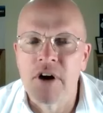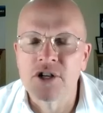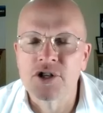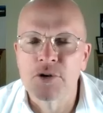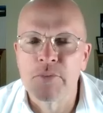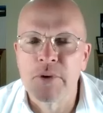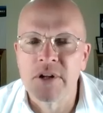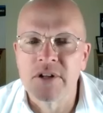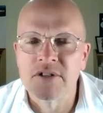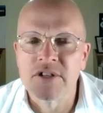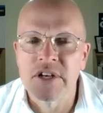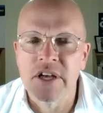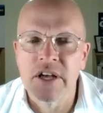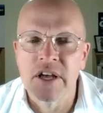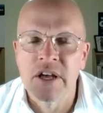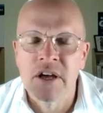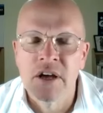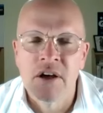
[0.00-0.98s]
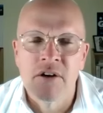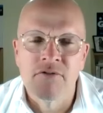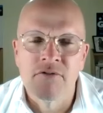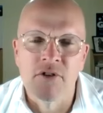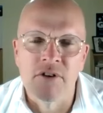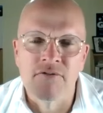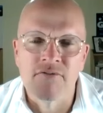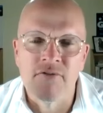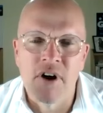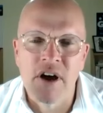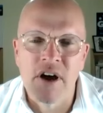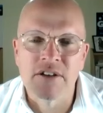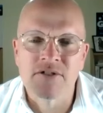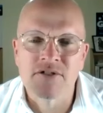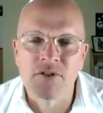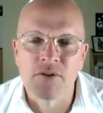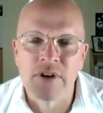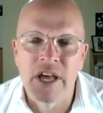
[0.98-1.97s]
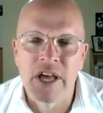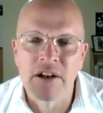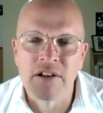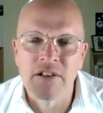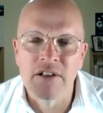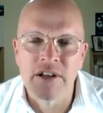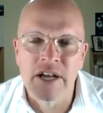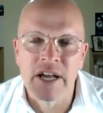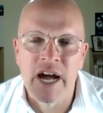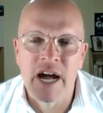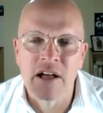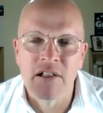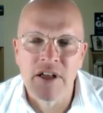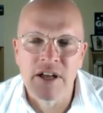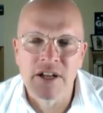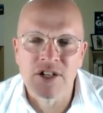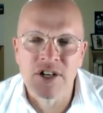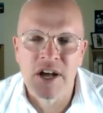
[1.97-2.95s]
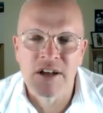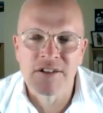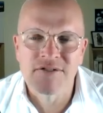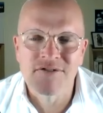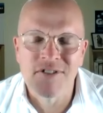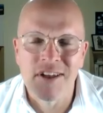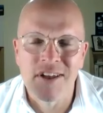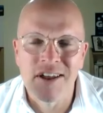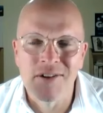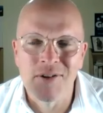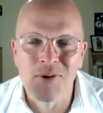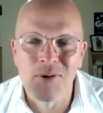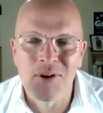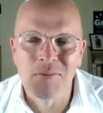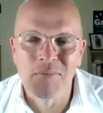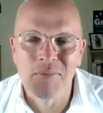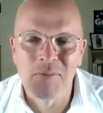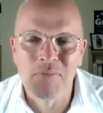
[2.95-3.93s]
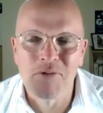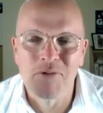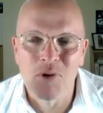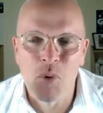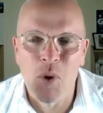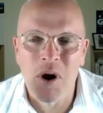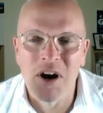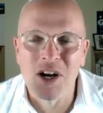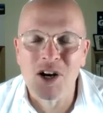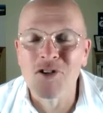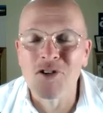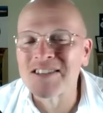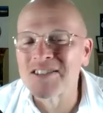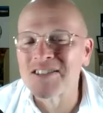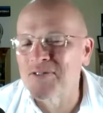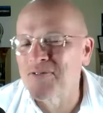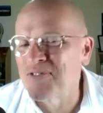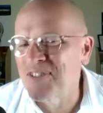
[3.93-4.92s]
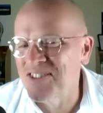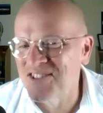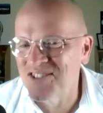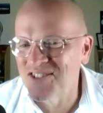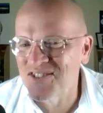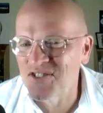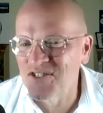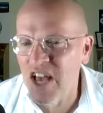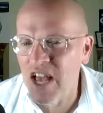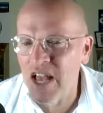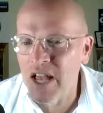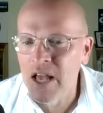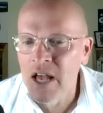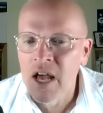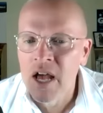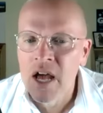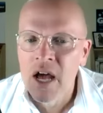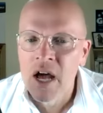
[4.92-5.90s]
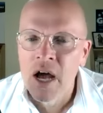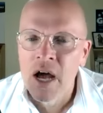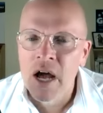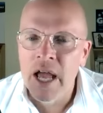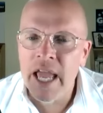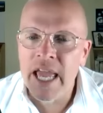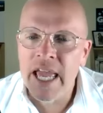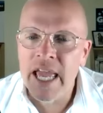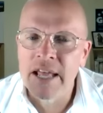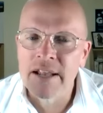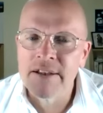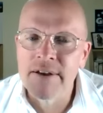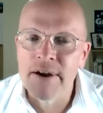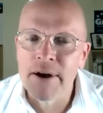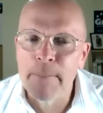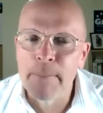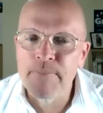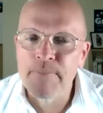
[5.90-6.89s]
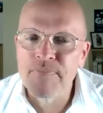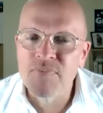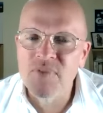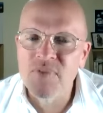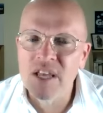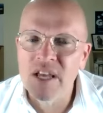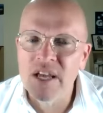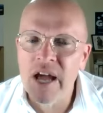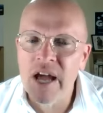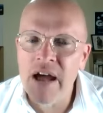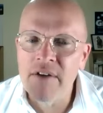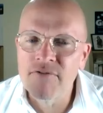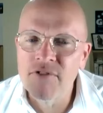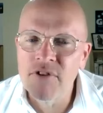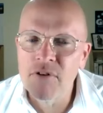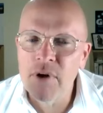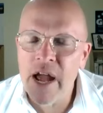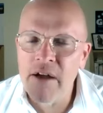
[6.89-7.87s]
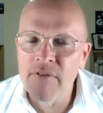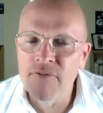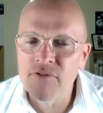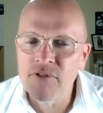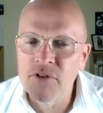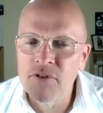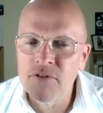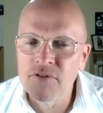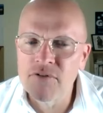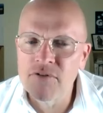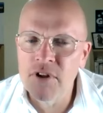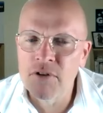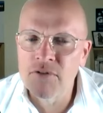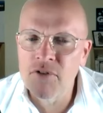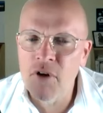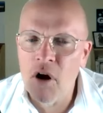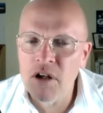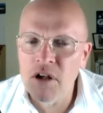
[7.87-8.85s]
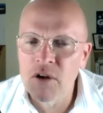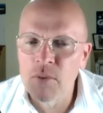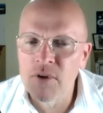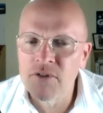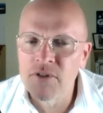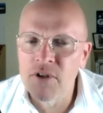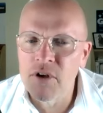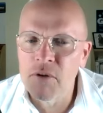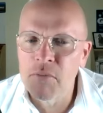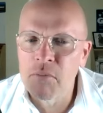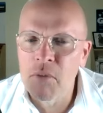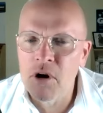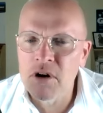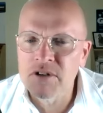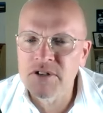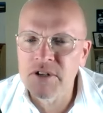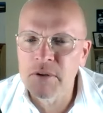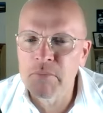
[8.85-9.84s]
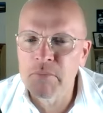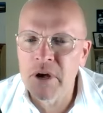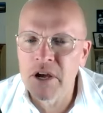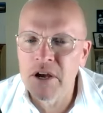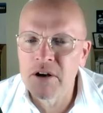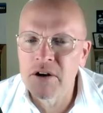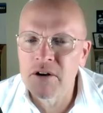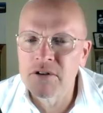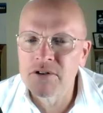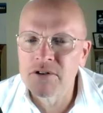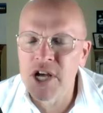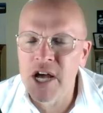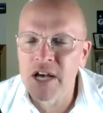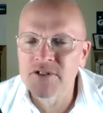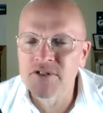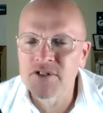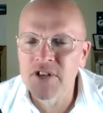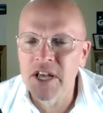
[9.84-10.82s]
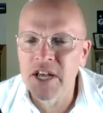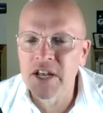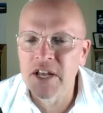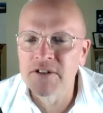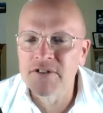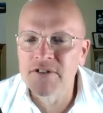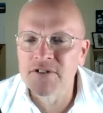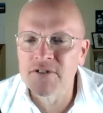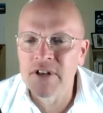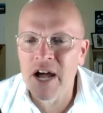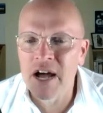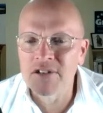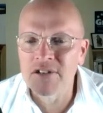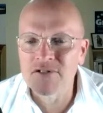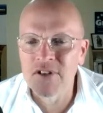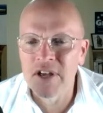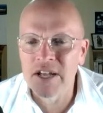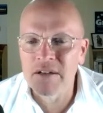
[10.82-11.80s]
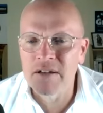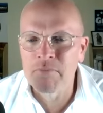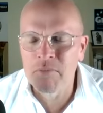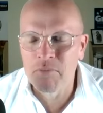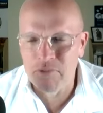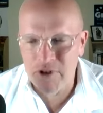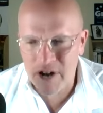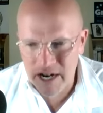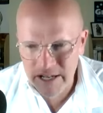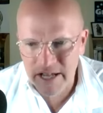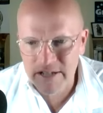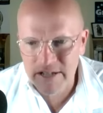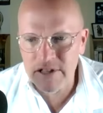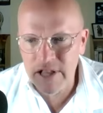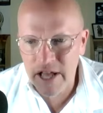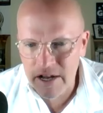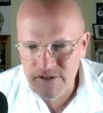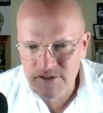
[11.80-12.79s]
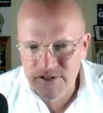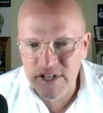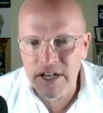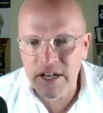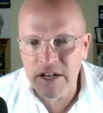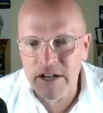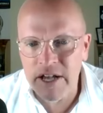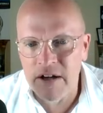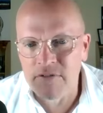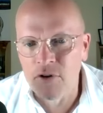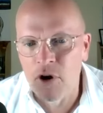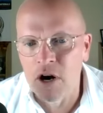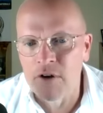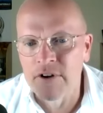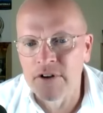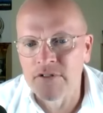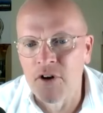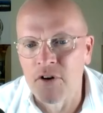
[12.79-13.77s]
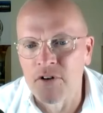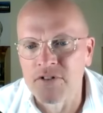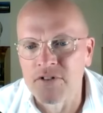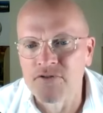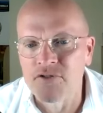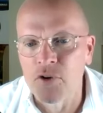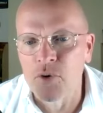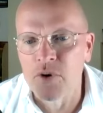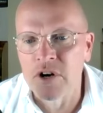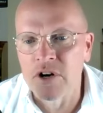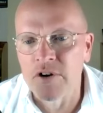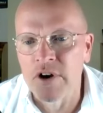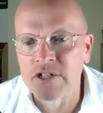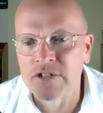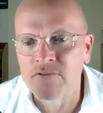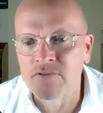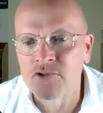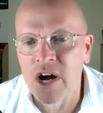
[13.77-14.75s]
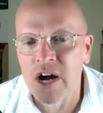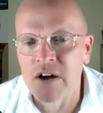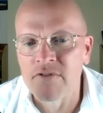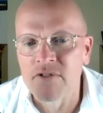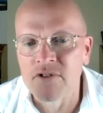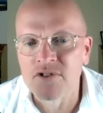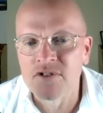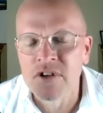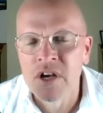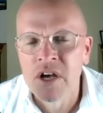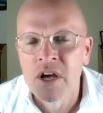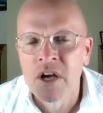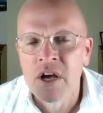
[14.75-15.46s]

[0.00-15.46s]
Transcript: Roger Penske for advice on handling a guy like Chastain, who can be quite aggressive, let's just say. And um, after after you know talking with them, Marks compared Chastain to guys like Brad Keselowski and Kevin Harvick, Tony mm-hmm. Stewart, aggressive drivers